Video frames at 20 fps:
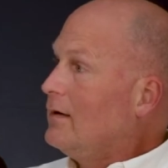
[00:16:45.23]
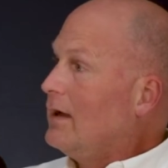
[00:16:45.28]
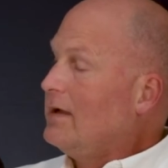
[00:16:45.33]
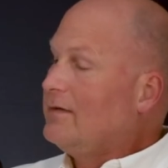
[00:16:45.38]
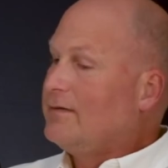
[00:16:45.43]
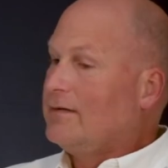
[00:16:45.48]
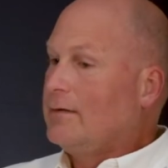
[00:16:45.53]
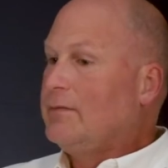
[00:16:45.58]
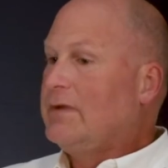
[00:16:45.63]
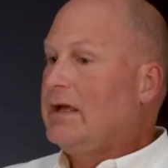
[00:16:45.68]
I
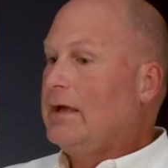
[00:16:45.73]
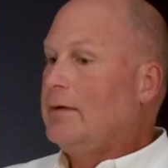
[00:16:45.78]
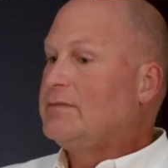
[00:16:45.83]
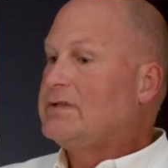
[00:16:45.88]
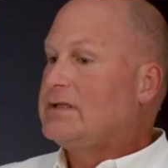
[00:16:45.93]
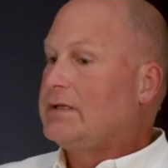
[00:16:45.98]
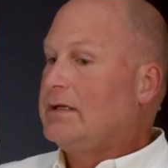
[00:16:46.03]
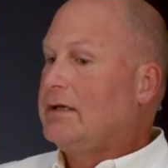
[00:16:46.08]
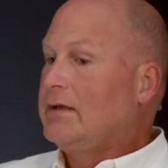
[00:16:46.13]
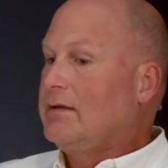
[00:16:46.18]

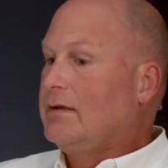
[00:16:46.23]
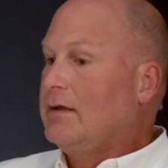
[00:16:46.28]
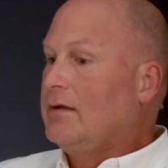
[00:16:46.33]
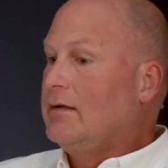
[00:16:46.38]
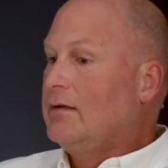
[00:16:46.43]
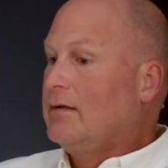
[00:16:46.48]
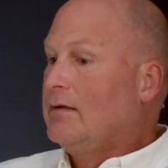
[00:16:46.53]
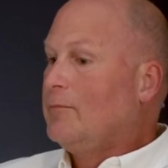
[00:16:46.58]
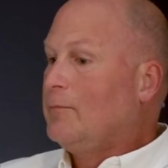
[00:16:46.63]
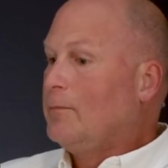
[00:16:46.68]
sometimes think
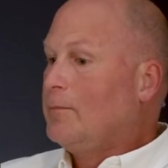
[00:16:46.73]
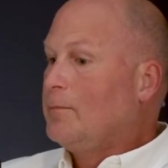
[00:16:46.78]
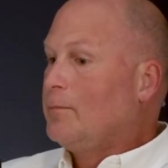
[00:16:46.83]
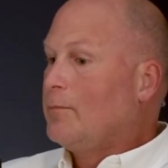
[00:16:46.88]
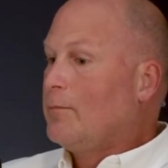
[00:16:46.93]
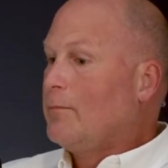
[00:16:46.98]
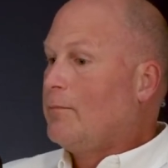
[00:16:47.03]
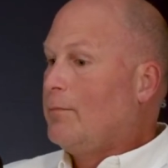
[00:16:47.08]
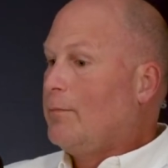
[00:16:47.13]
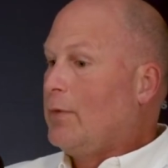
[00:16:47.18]
that
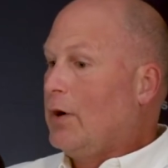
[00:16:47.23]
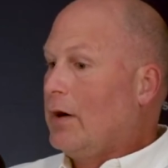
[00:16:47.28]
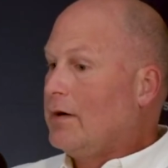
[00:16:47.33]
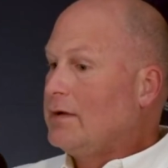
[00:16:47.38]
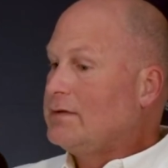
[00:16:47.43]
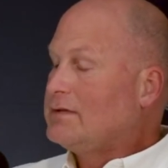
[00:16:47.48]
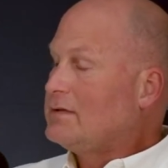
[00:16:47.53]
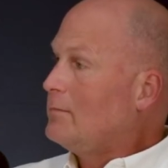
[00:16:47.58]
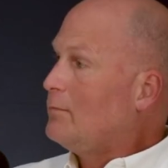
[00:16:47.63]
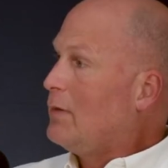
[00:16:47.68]

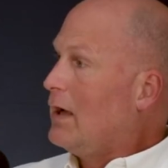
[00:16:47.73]
partisan